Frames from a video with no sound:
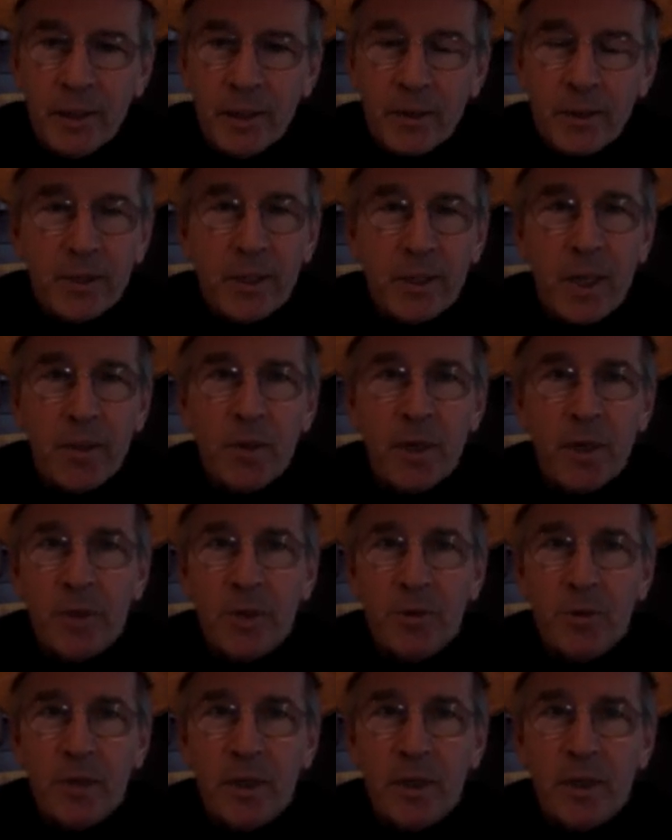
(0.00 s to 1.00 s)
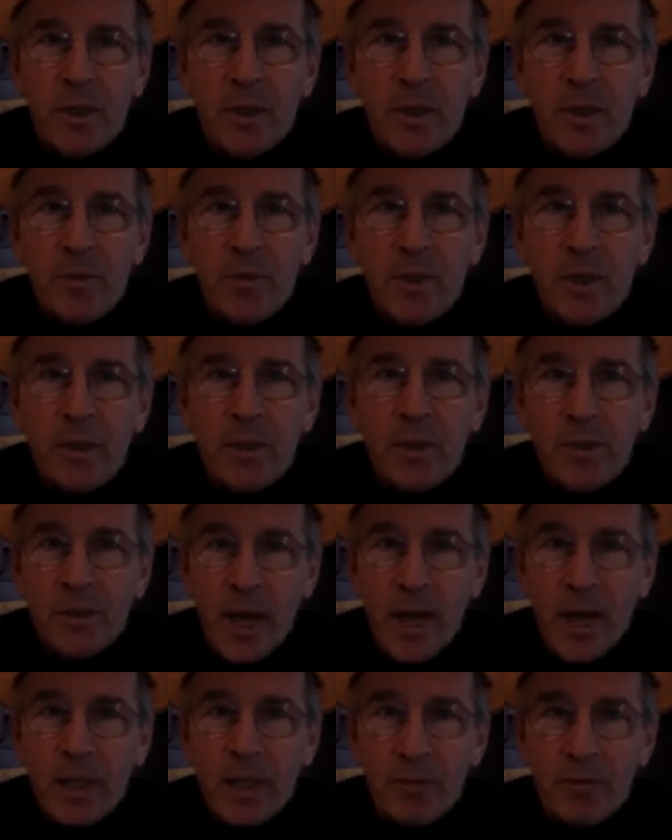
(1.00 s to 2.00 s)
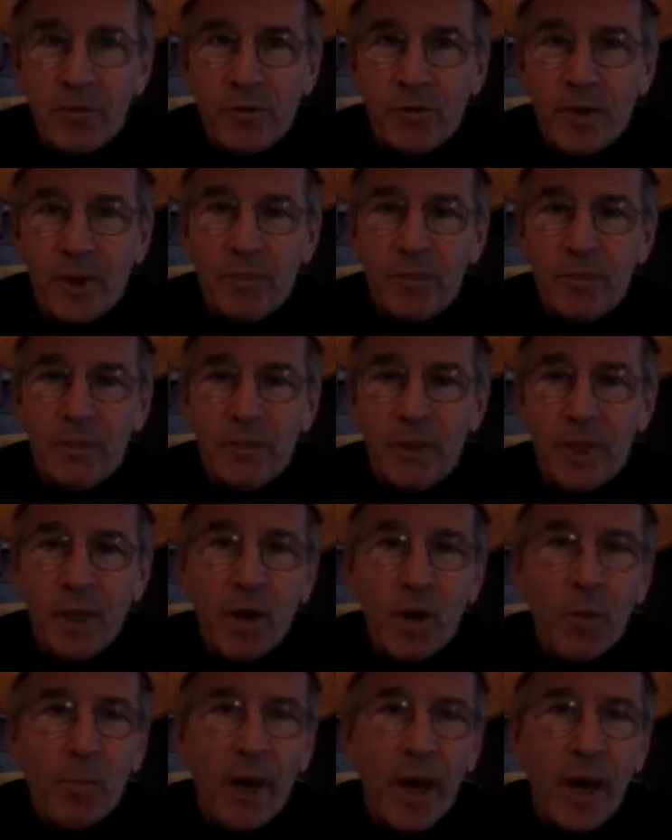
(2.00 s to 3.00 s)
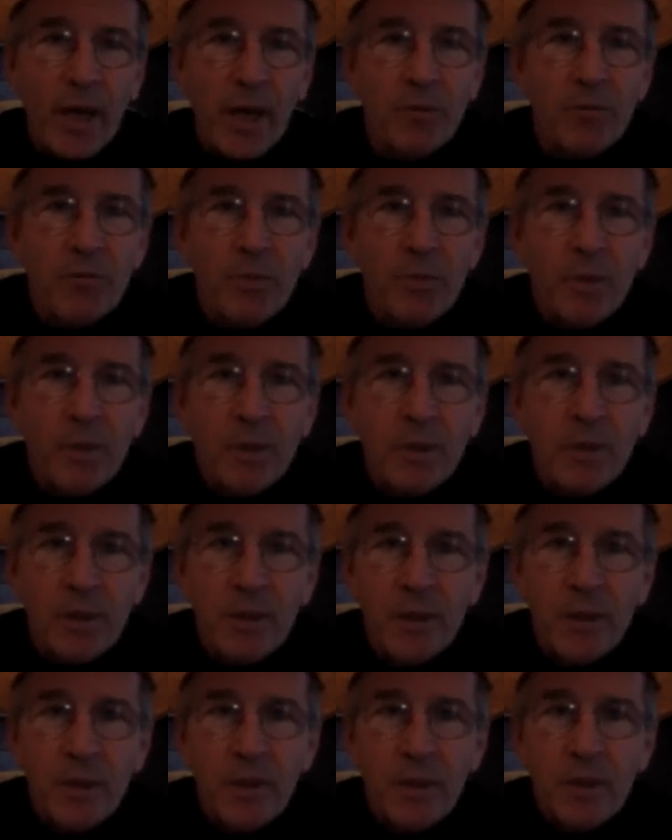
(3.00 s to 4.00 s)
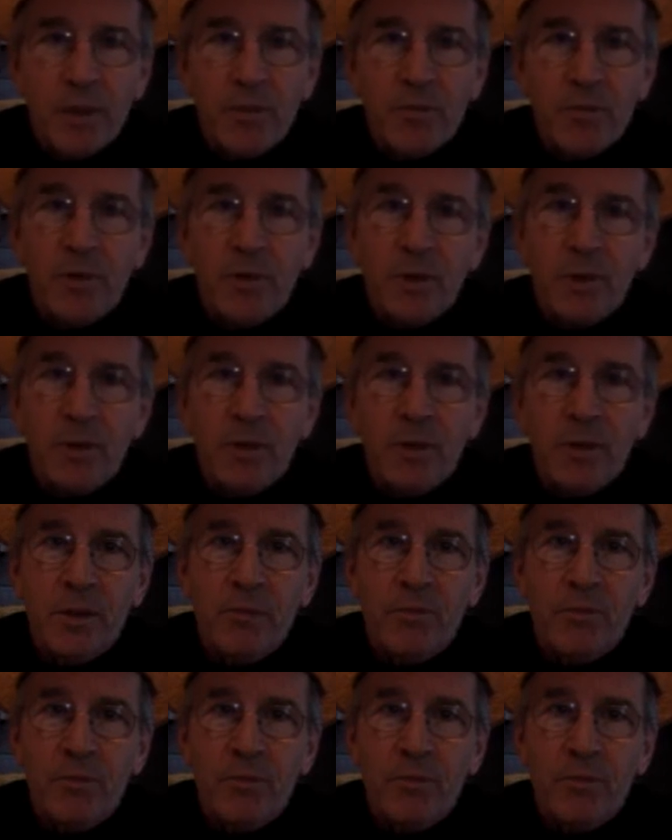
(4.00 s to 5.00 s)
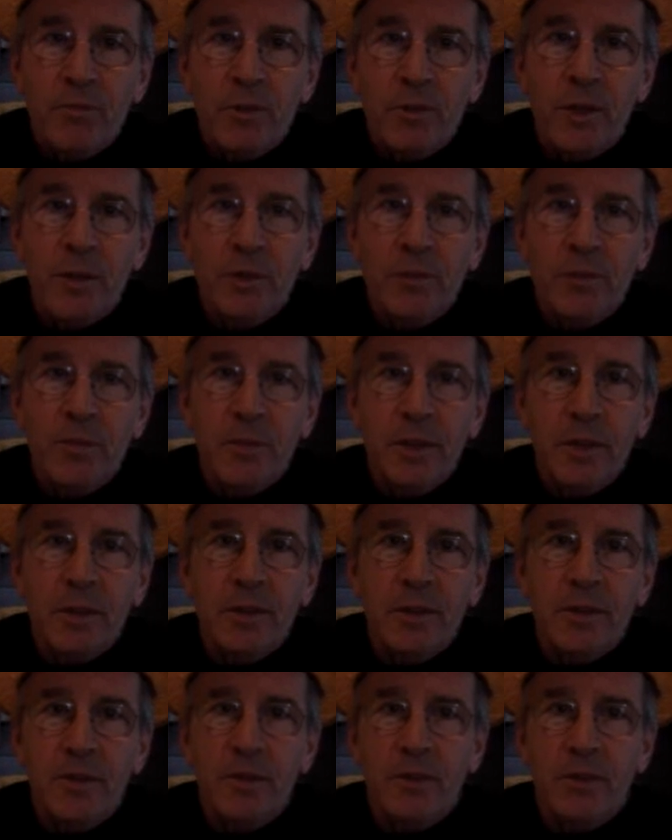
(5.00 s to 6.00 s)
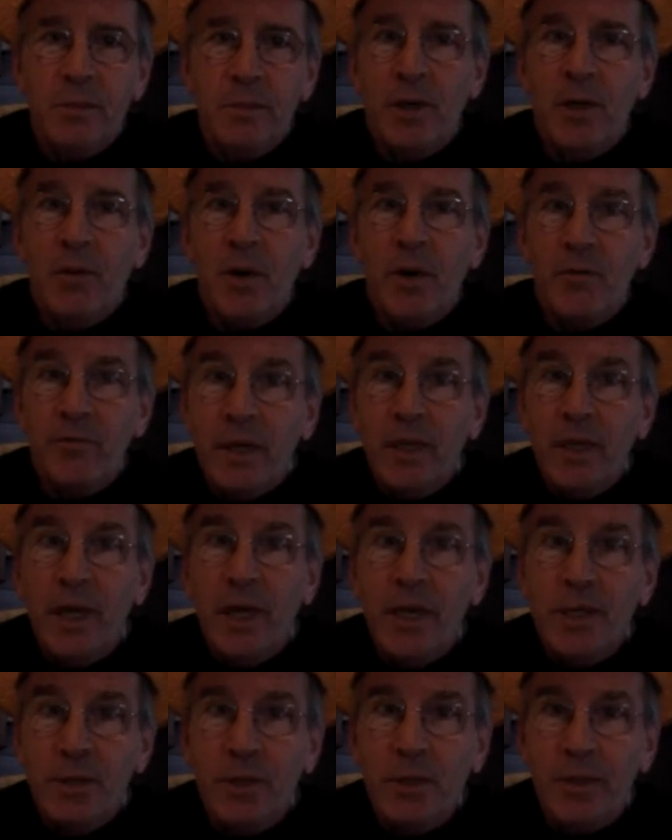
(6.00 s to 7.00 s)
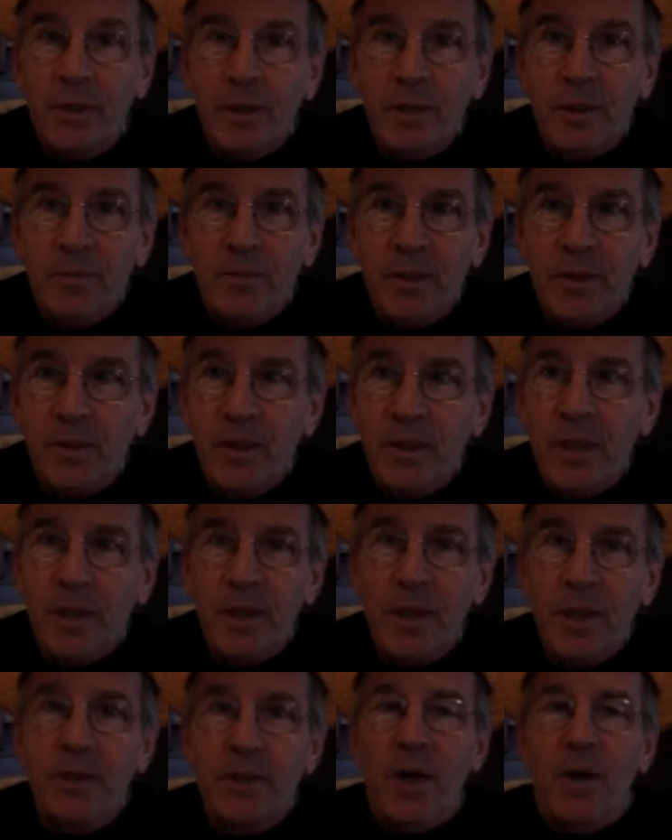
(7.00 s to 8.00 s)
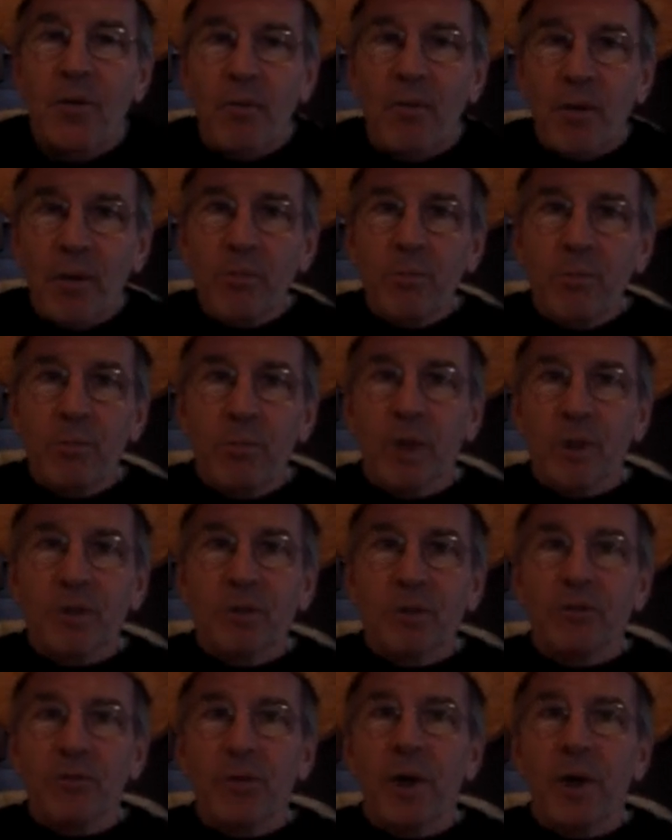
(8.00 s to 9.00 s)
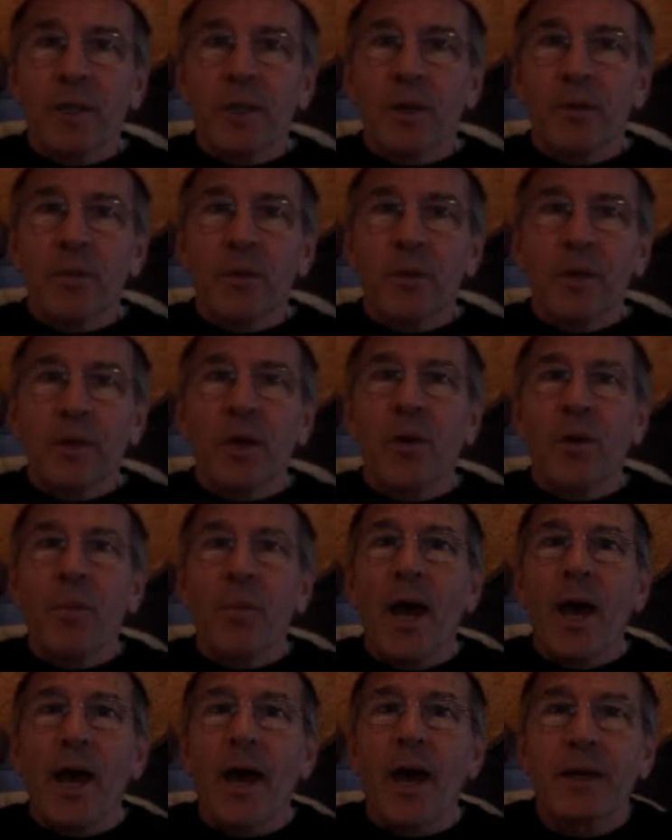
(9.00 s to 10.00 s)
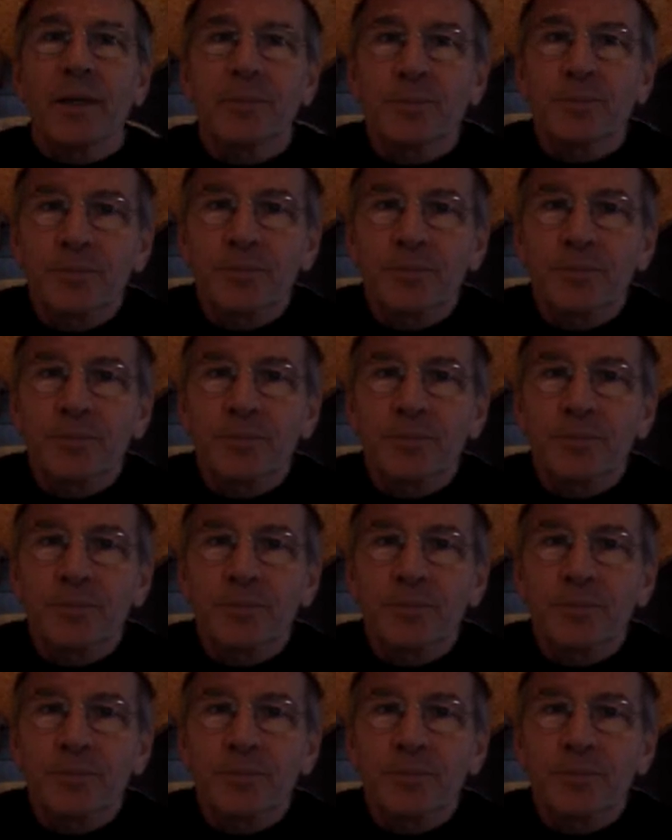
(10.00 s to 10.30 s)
The same country they're claiming asylum from, they go back and forth to visit their friends and relatives. They go on vacation there. Okay, that's how much afraid they were to go back.